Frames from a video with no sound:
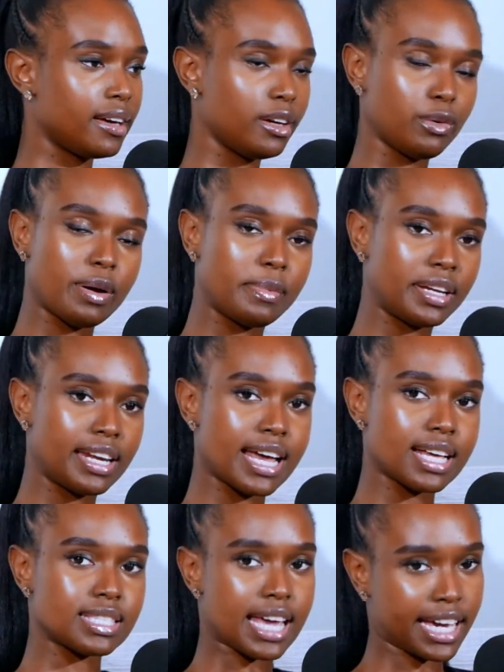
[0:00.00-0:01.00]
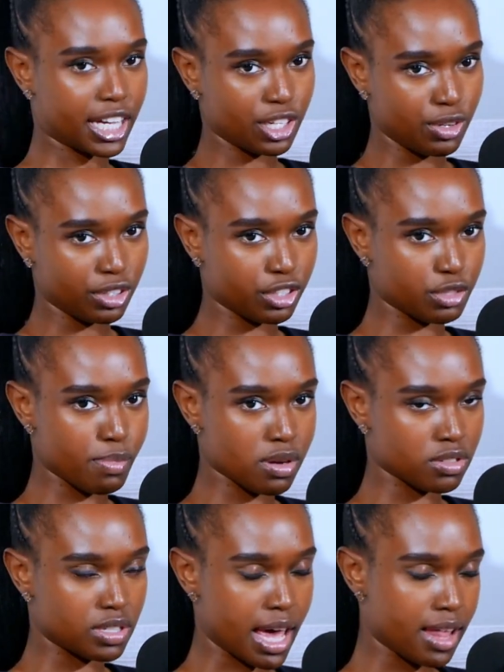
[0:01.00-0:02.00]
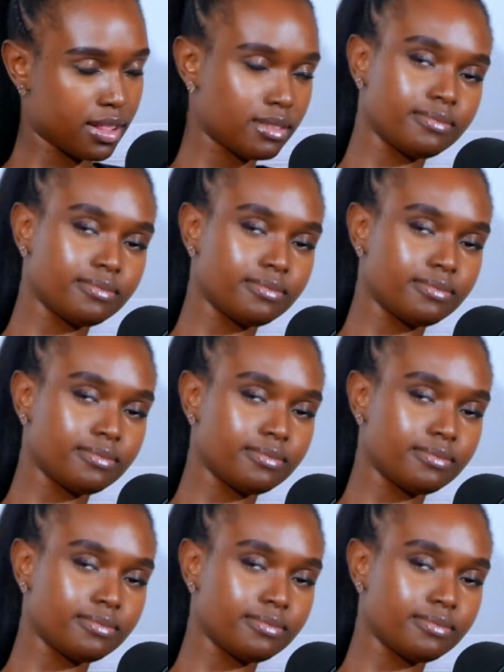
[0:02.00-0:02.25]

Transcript: you want me to dance? I can do it Chris Brown style.